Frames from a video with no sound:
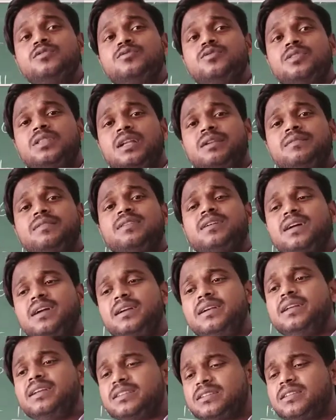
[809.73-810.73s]
So that was the
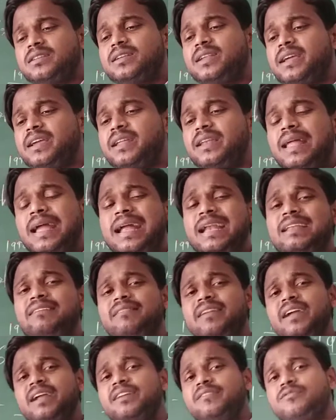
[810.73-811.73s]
condition, like
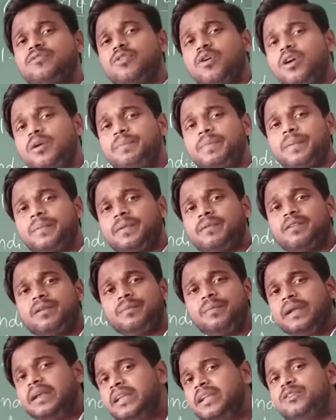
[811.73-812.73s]
negative thought people were
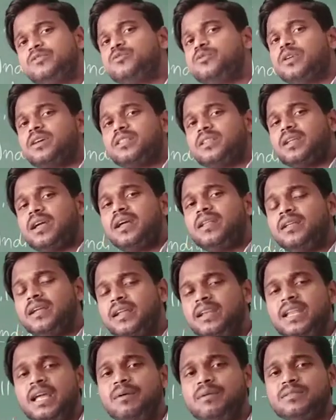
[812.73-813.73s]
meeting together, and
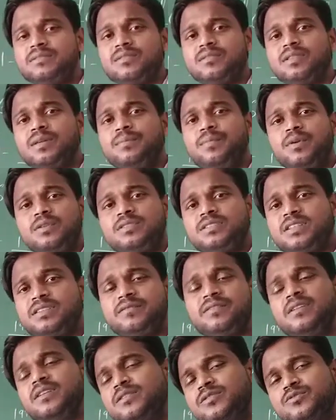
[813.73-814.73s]
India was on the
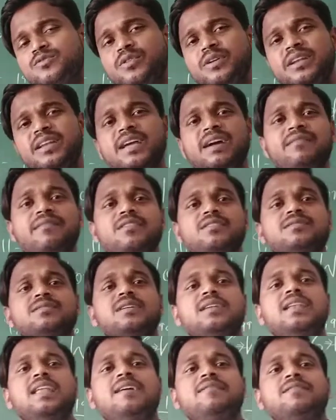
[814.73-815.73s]
positive, so India was
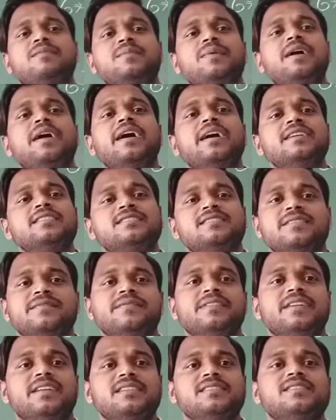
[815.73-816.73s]
left behind
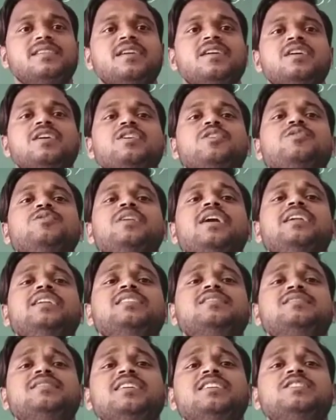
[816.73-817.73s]
somewhere else.
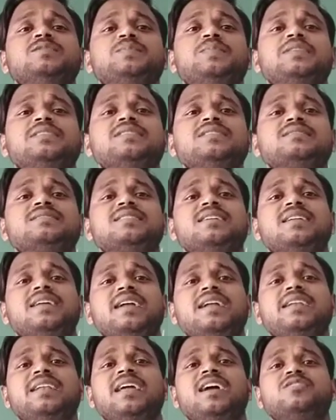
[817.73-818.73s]
United States persisted
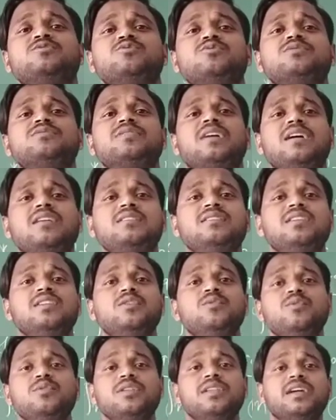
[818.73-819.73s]
India should sign the
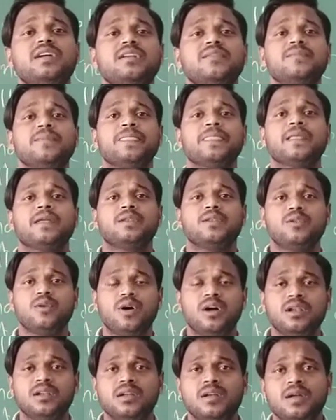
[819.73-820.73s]
nuclear
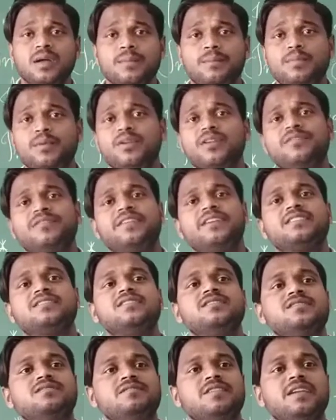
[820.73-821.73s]

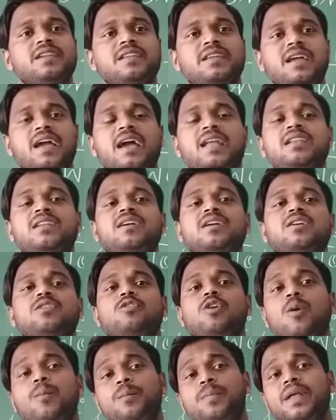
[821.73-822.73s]
non-proliferation treaty and
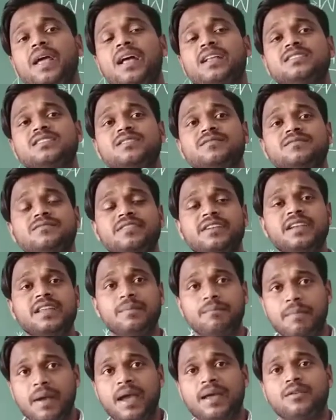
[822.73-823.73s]
comprehensive treaty
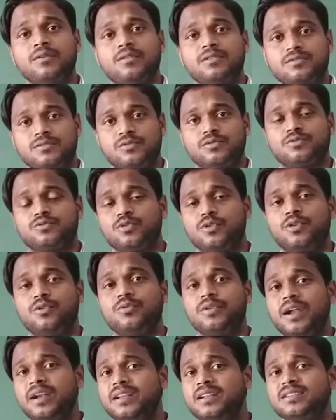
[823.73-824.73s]
ban also. So
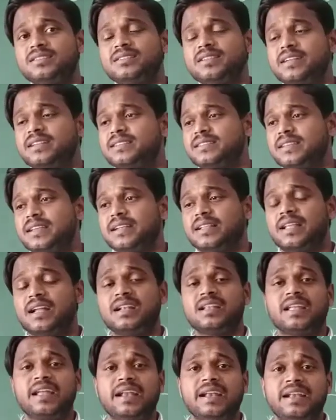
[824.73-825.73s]
United States said
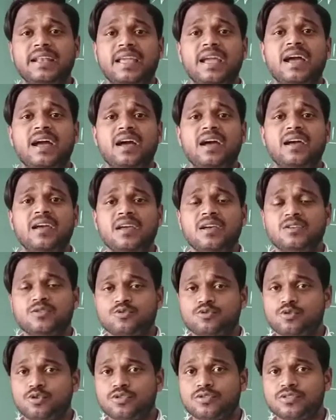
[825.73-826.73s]
that India
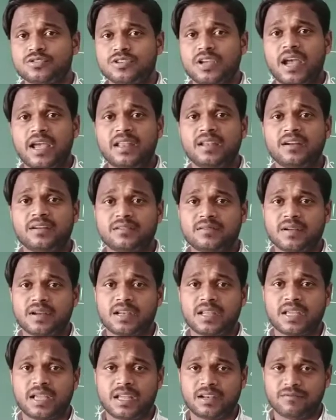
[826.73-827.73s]
should sign a
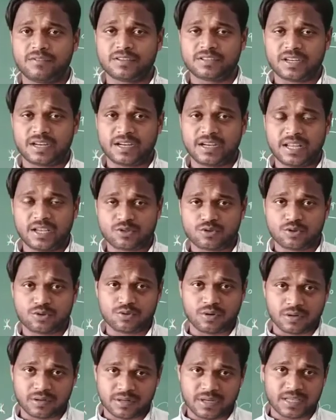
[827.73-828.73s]
treaty in which India should
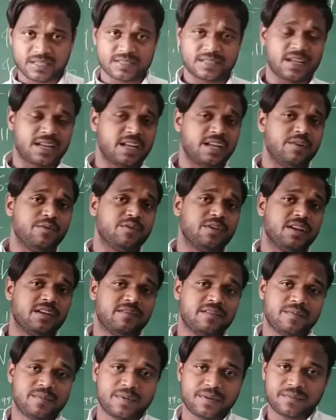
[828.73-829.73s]
not test any nuclear
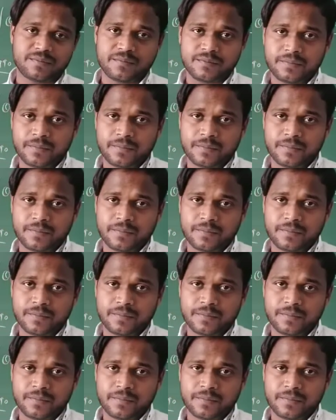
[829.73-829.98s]
weapon.